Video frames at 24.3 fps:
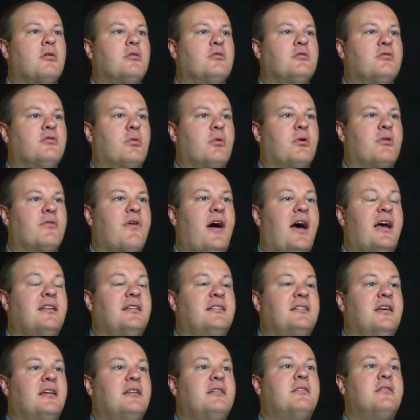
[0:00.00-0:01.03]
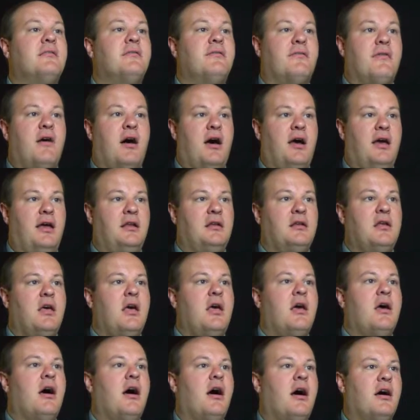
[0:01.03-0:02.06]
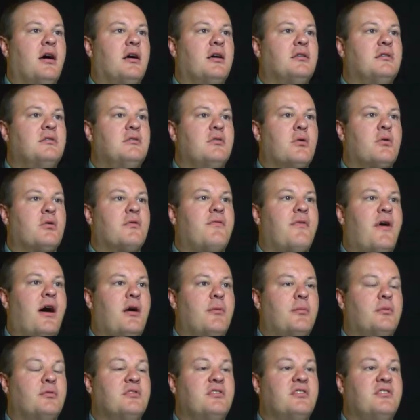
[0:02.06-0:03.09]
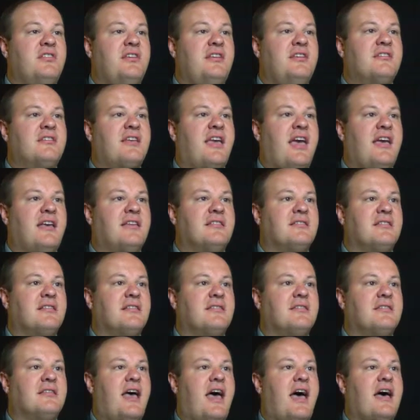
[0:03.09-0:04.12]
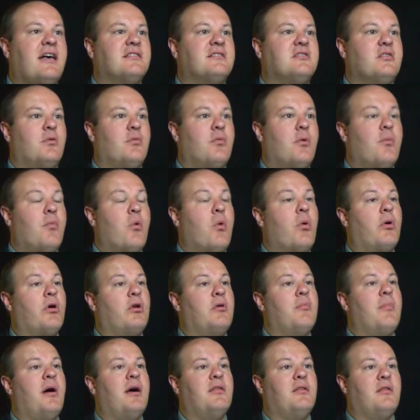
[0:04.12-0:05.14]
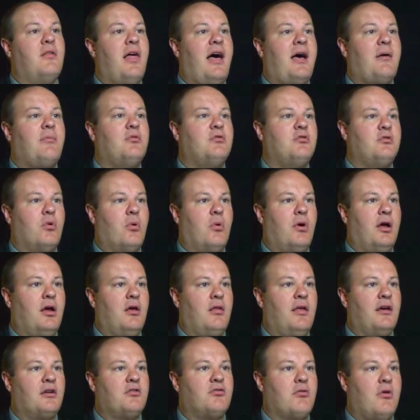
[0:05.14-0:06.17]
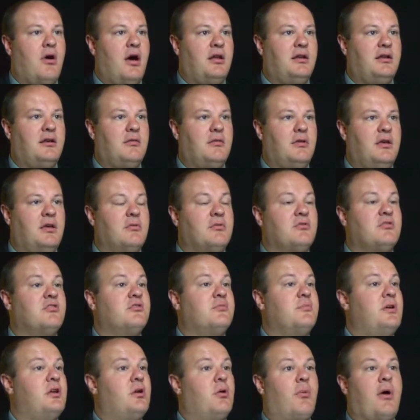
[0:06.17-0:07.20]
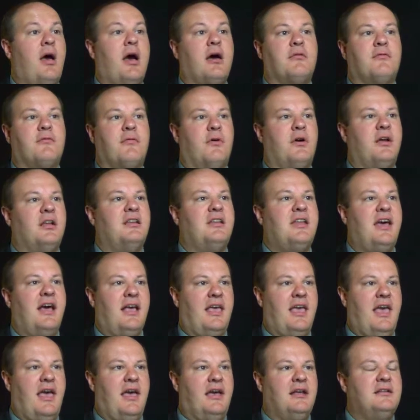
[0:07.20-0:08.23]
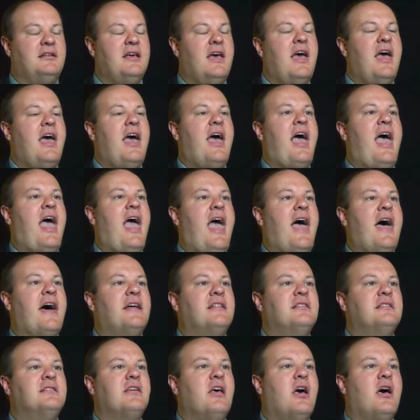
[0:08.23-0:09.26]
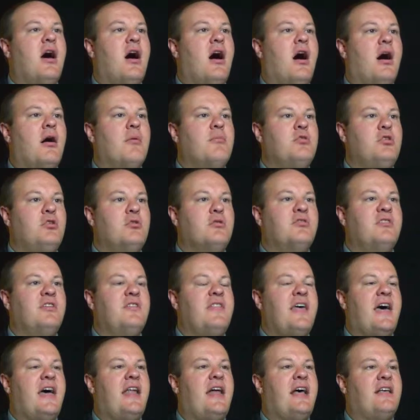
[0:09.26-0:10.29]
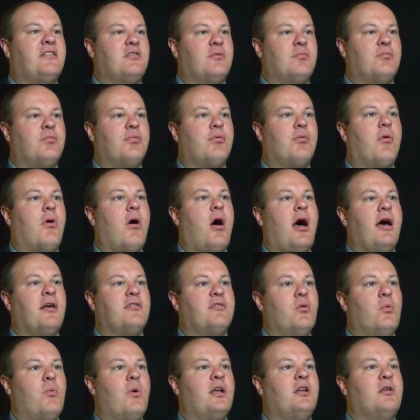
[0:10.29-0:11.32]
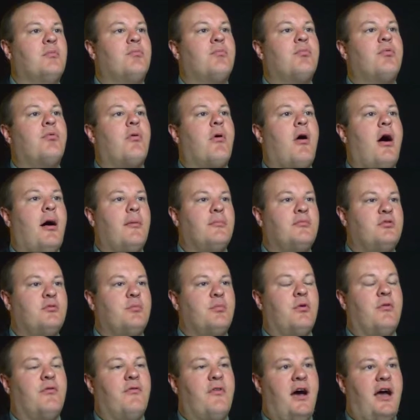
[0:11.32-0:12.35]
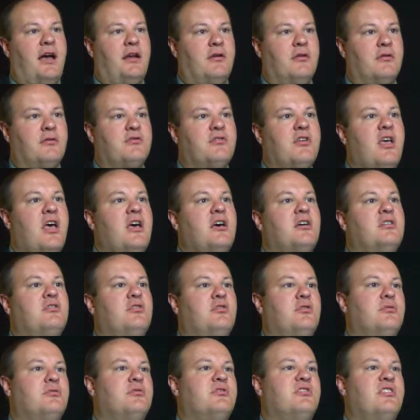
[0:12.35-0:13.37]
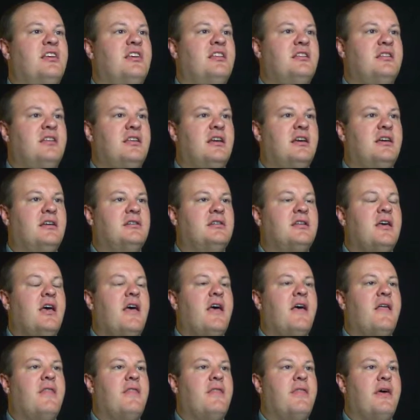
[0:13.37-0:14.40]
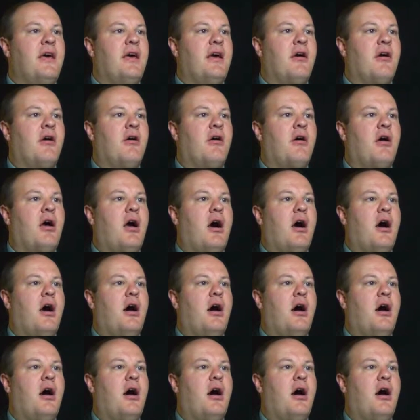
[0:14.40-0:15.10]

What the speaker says: sort of identifying notifiable disease cases as they're reported by the laboratory electronically, which has been around for a decade, and using that as a way to prompt providers to send in their